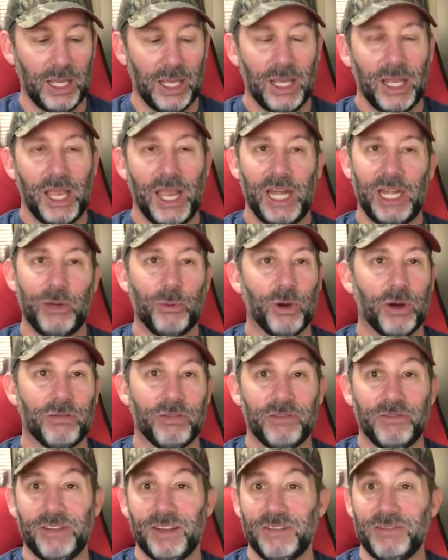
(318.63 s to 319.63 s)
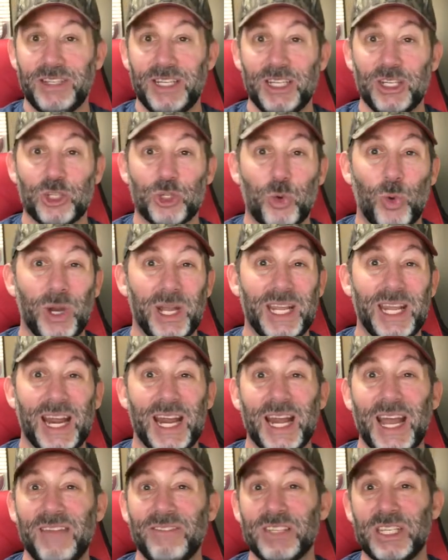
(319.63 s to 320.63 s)
anywhere from 15 to 20.
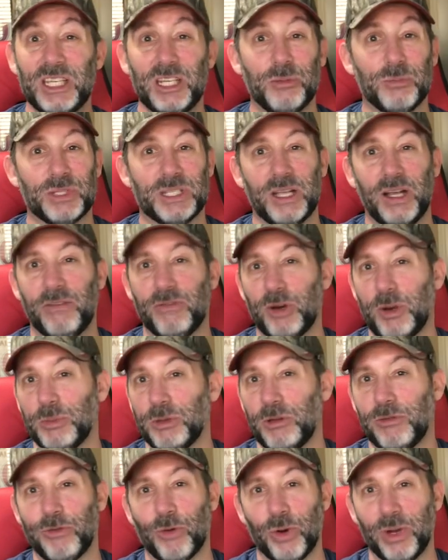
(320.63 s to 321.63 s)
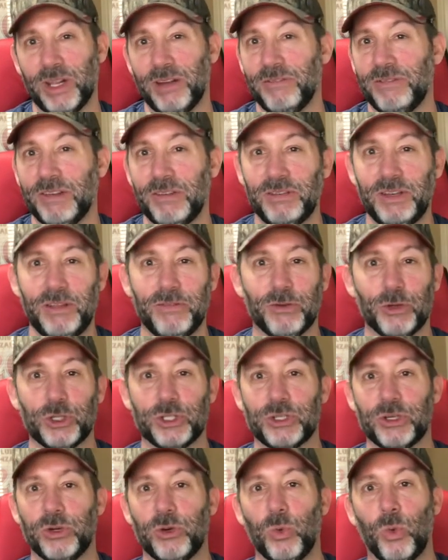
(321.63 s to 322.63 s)
And I've seen them sell for up to 40 and 50 for
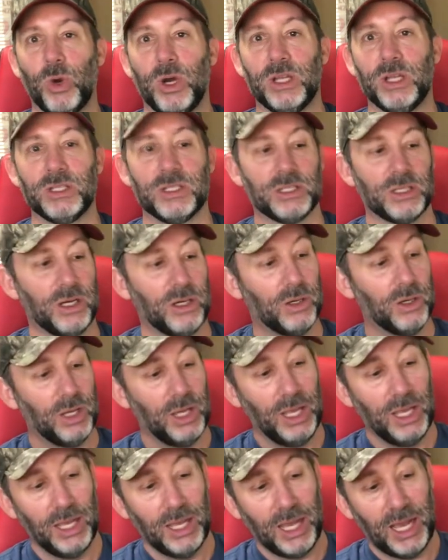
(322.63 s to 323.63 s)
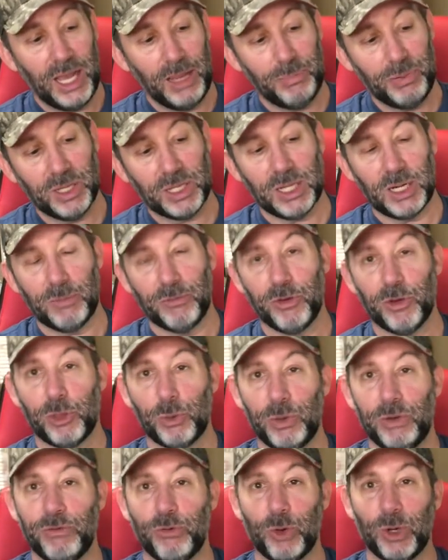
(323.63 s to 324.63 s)
certain ones. So I picked it up for
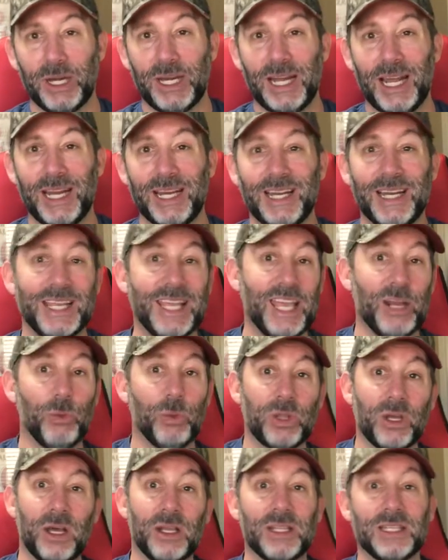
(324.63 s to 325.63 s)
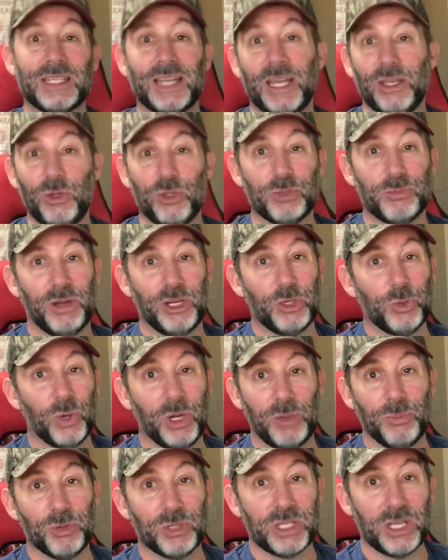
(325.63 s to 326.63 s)
$3.49. Again, with all this, I use my
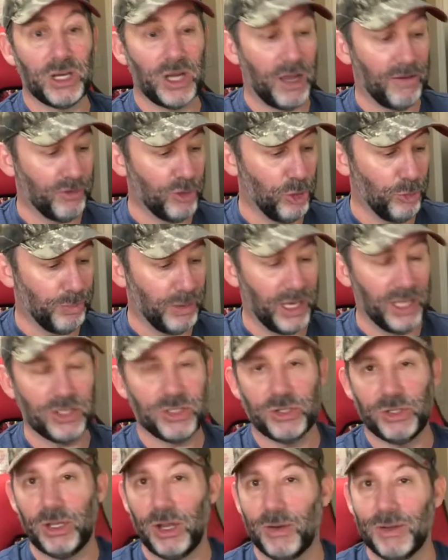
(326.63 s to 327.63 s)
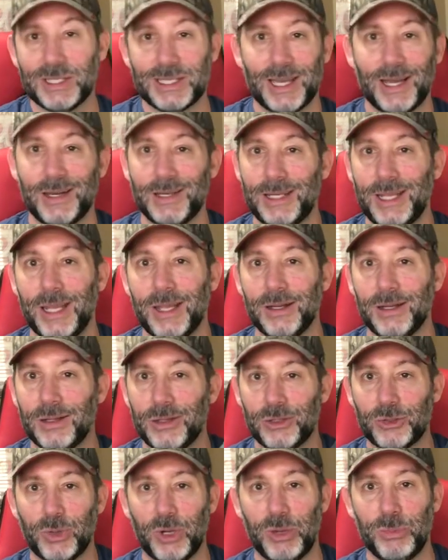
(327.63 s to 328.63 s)
20% off coupon. So you always got to take another
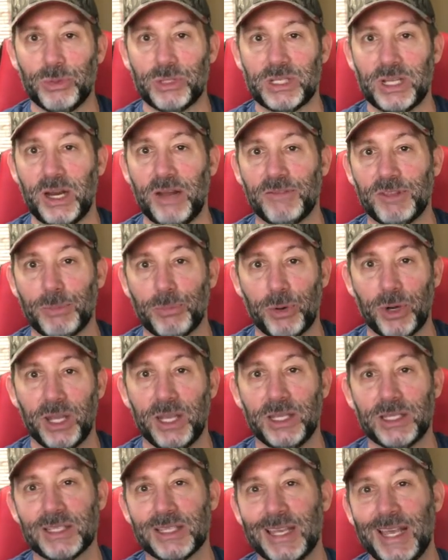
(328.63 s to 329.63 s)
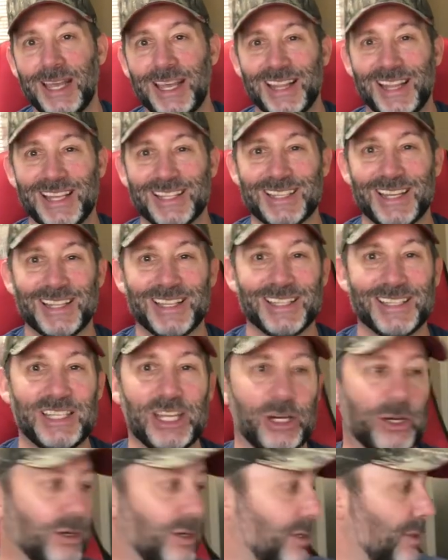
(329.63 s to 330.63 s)
20% off the price that's on the
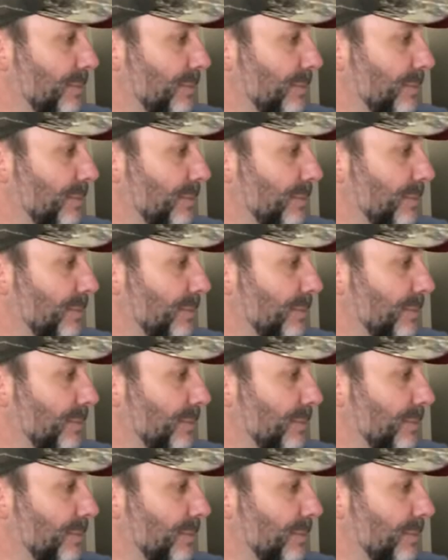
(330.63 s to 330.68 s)
sticker.